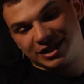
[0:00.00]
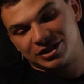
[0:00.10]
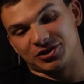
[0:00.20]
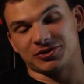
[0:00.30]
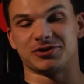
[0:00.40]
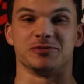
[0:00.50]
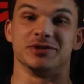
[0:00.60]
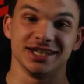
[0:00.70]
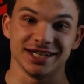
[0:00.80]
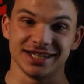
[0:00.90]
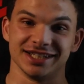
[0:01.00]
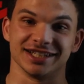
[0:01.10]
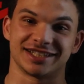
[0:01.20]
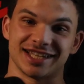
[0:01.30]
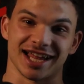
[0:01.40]
So to me, the
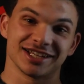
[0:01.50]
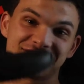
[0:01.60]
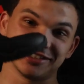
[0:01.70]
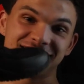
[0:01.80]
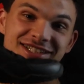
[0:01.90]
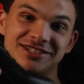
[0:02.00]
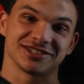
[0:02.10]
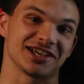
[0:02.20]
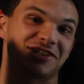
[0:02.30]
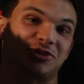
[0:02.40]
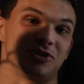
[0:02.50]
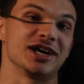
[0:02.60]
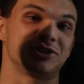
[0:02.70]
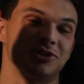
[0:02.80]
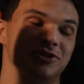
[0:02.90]
aesthetic of these is like a
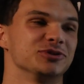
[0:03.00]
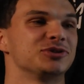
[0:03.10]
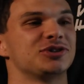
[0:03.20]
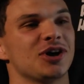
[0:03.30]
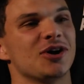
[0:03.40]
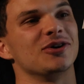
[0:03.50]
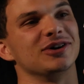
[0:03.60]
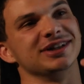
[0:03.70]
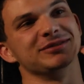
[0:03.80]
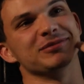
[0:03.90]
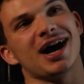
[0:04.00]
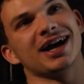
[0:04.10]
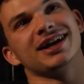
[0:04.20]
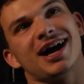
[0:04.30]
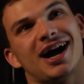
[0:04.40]
dress shoe. So in
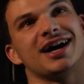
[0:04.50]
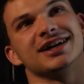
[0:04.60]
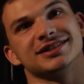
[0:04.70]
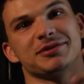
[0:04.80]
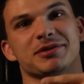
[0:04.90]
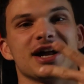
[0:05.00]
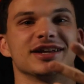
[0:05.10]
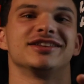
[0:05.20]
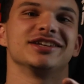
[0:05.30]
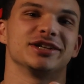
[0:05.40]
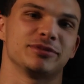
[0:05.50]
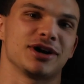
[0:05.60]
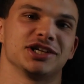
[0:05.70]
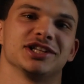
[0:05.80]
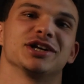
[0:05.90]
my eyes, I'm kind of thinking
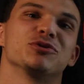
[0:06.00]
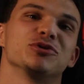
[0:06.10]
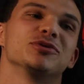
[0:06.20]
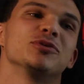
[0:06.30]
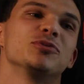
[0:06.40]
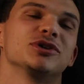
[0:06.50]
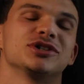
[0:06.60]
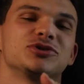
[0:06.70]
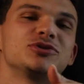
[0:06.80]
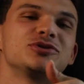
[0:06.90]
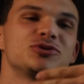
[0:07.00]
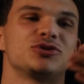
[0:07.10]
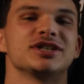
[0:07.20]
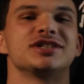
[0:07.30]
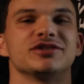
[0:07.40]
about it like we're
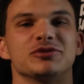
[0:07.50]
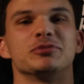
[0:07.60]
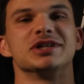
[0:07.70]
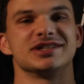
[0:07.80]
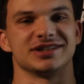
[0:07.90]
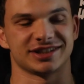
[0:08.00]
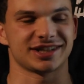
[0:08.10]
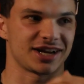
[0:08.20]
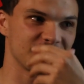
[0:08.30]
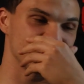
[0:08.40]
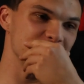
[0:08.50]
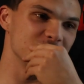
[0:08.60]
dressing for business kind of thing.